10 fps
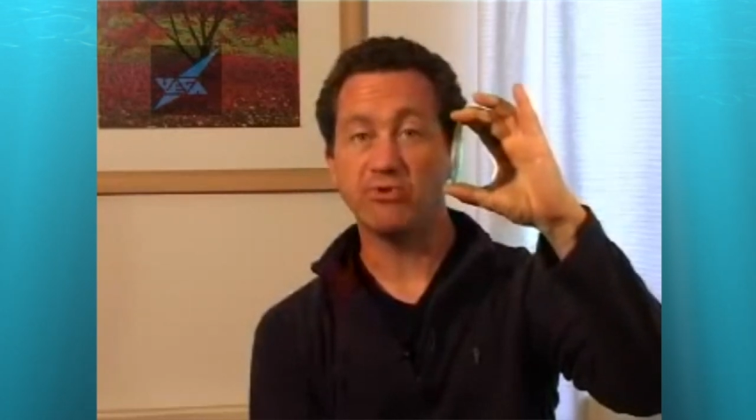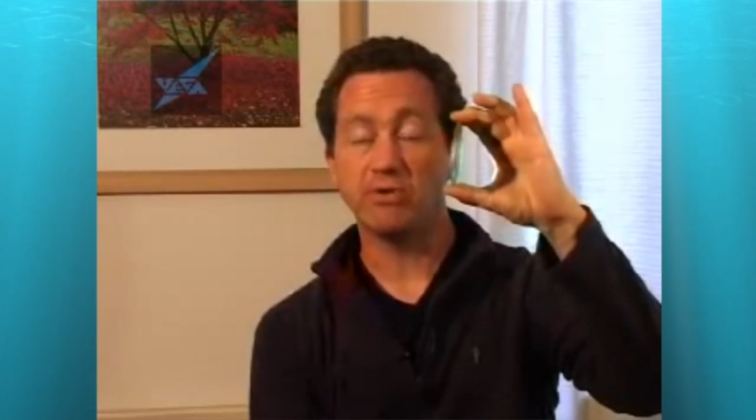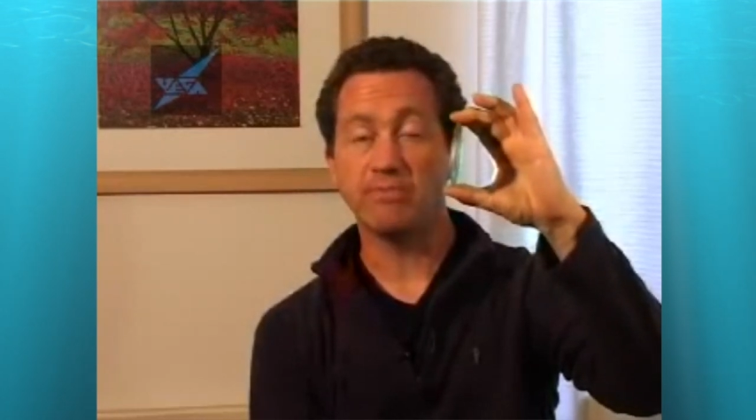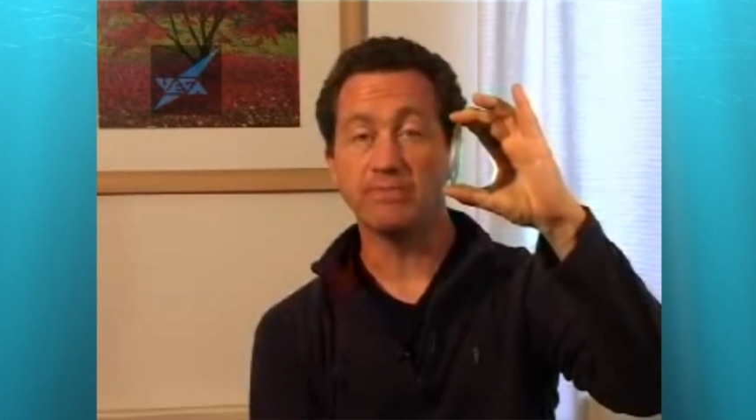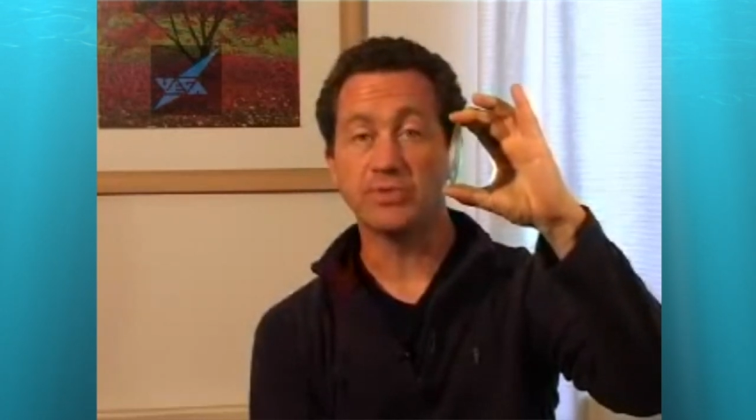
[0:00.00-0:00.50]

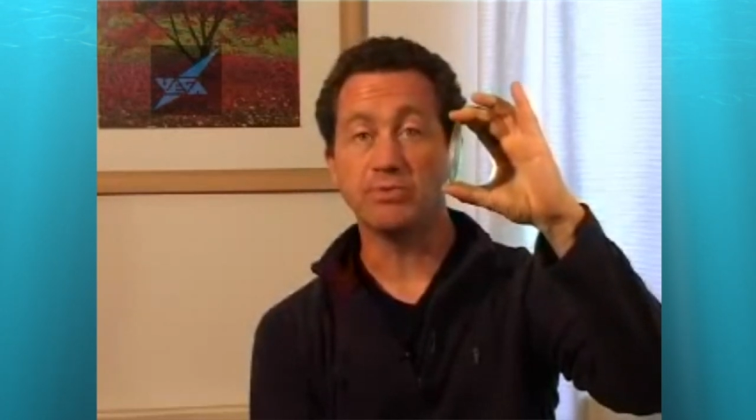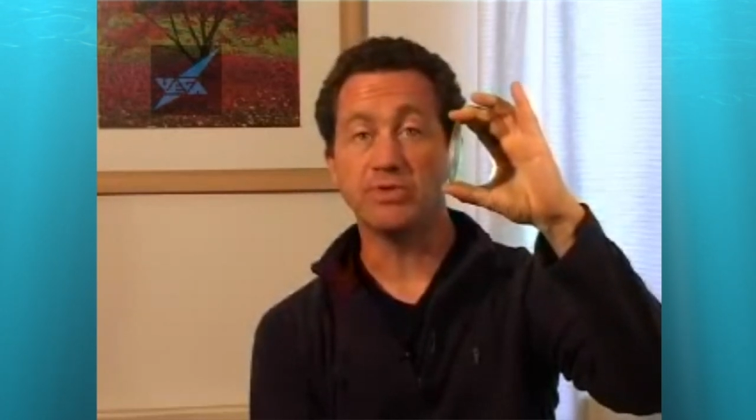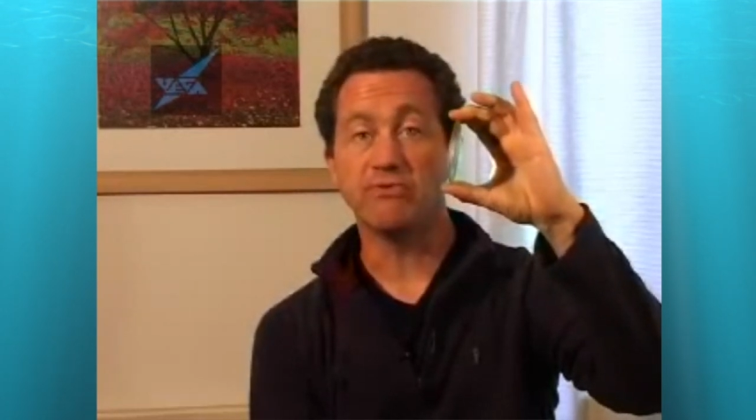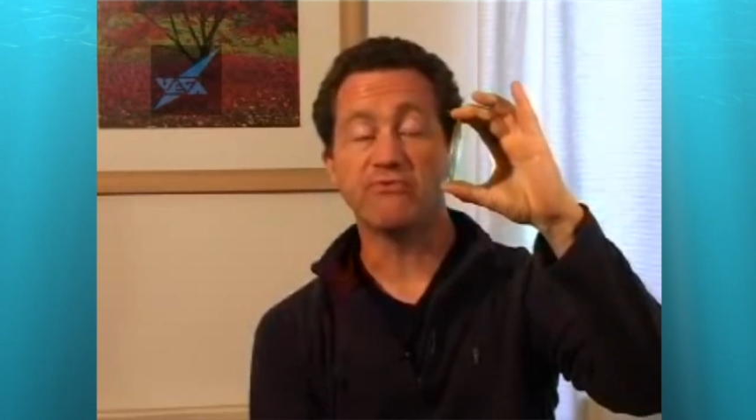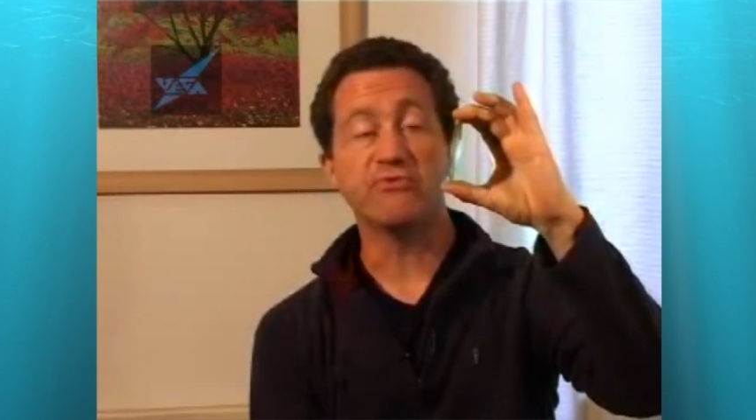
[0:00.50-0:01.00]
problems
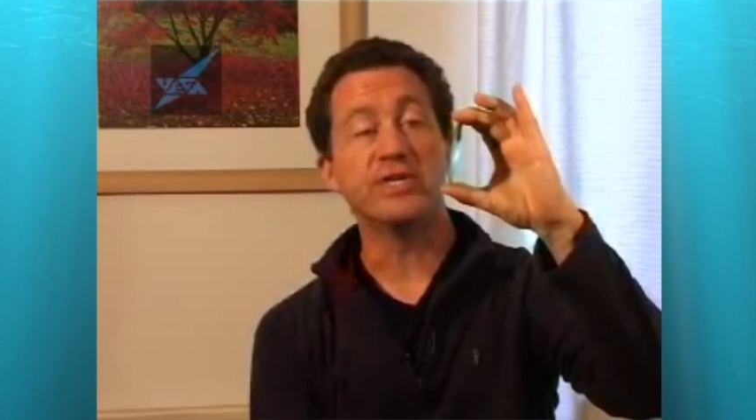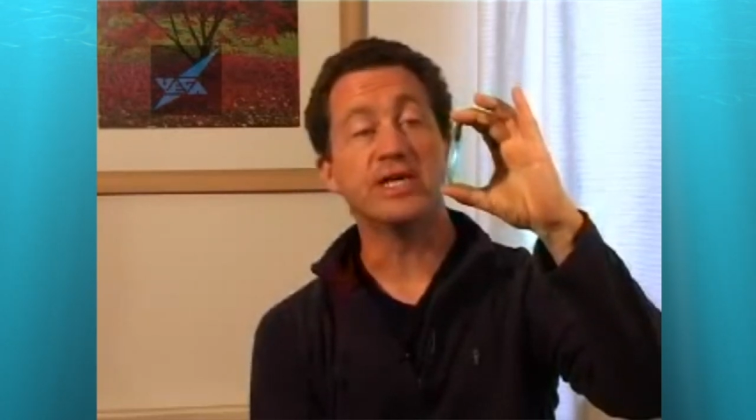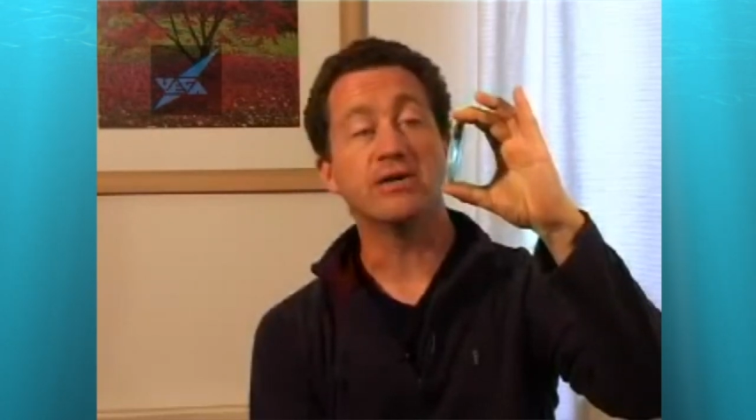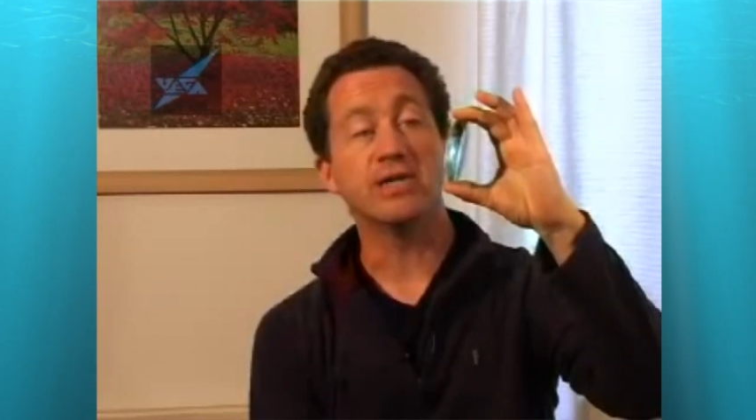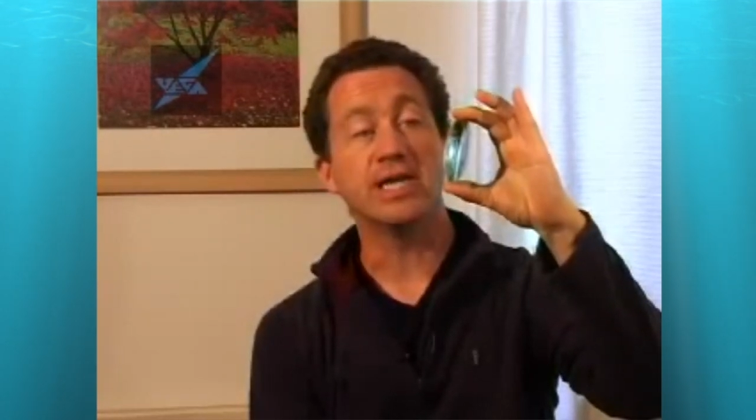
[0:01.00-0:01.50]
with the
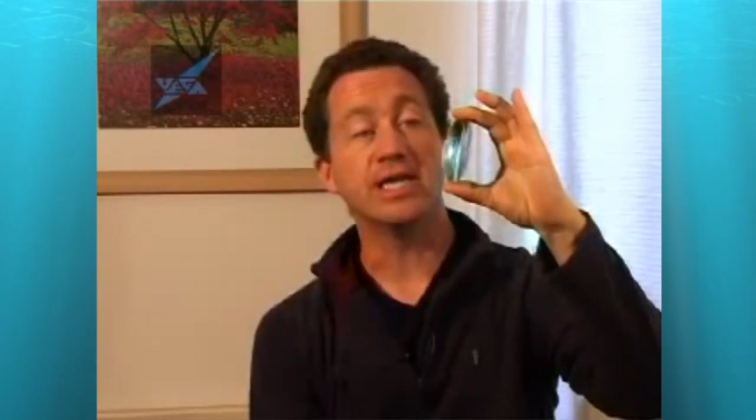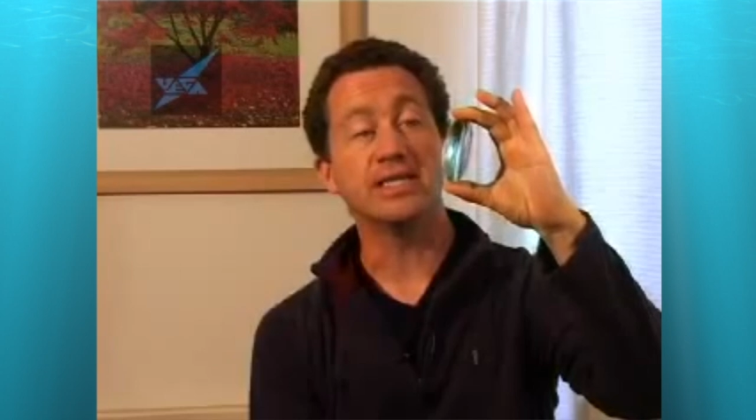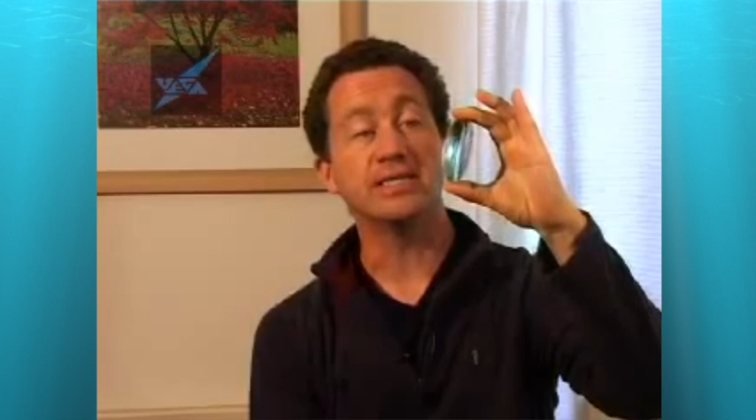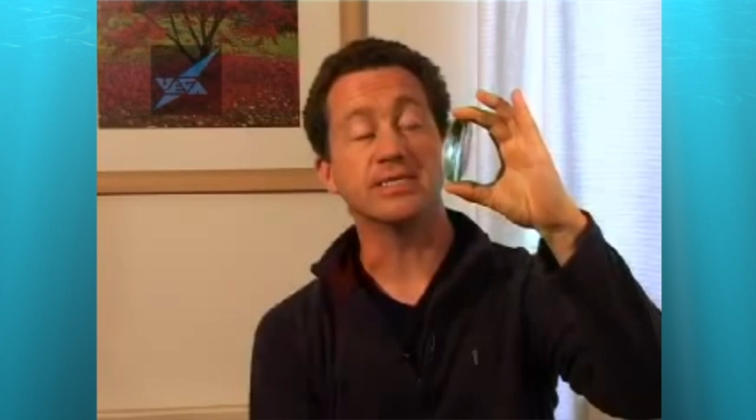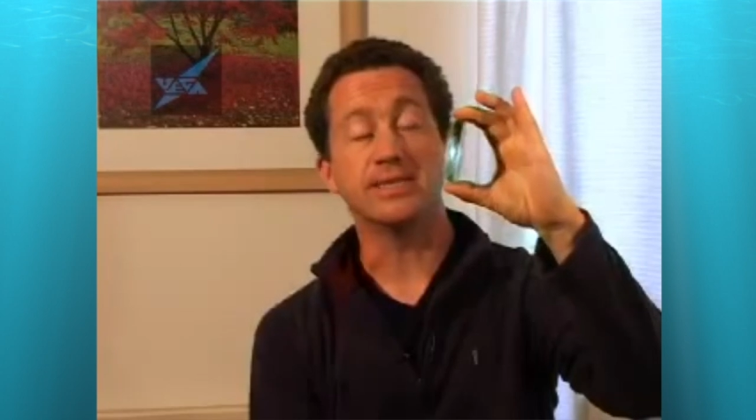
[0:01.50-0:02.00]
Fresnel lens,